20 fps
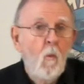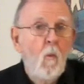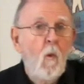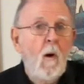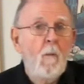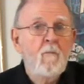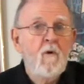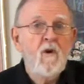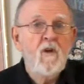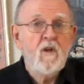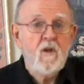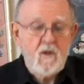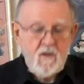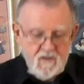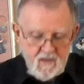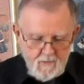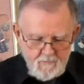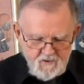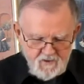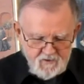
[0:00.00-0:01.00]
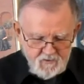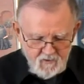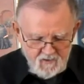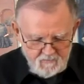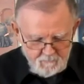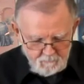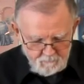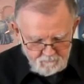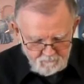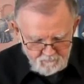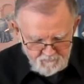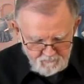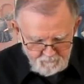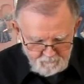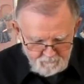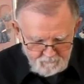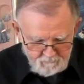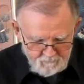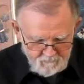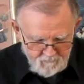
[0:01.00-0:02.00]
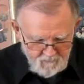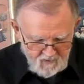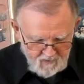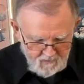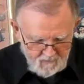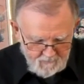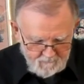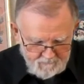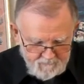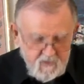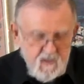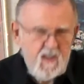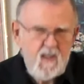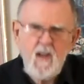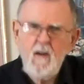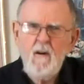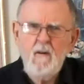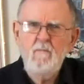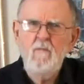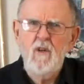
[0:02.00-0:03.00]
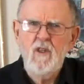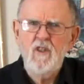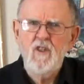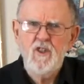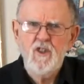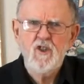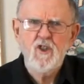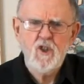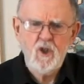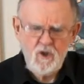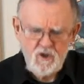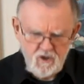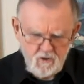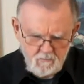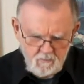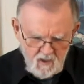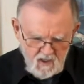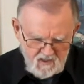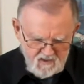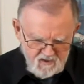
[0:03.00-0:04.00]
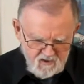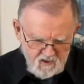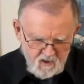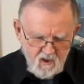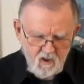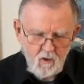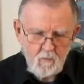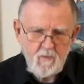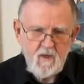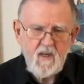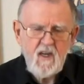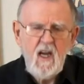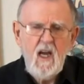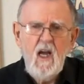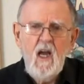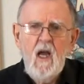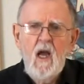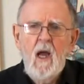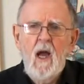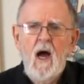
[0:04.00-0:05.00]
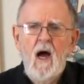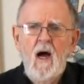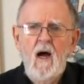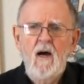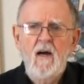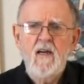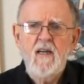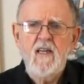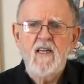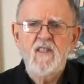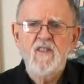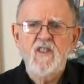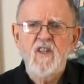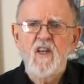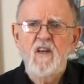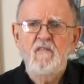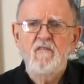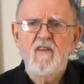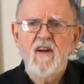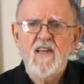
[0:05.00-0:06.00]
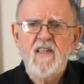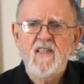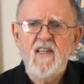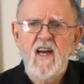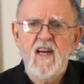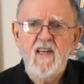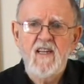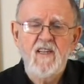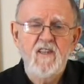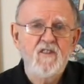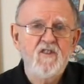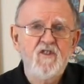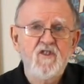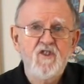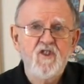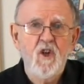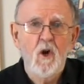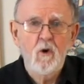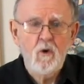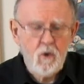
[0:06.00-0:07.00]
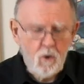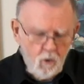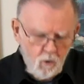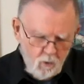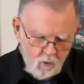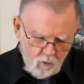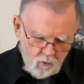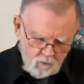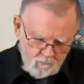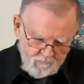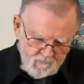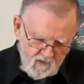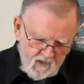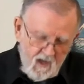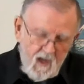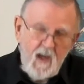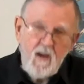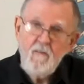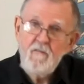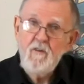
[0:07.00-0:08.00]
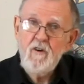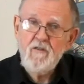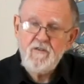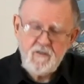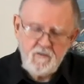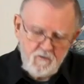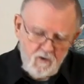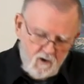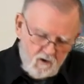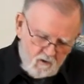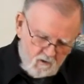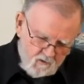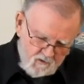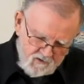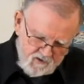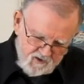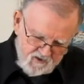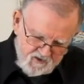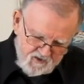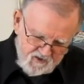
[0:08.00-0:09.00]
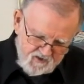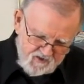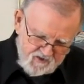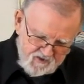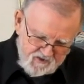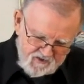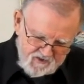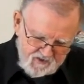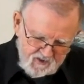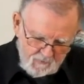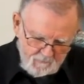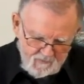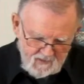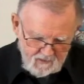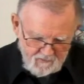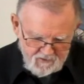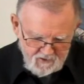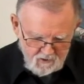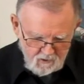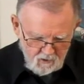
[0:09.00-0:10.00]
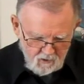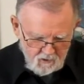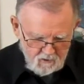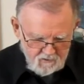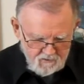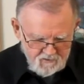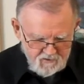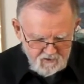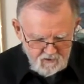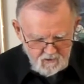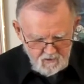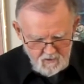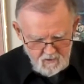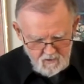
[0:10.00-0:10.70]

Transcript: I'm going to demonstrate, uh, yeah, I'm going to just show you Boxed a little bit. Uh, it's an effect that is so cool. First of all, just dump out the cards.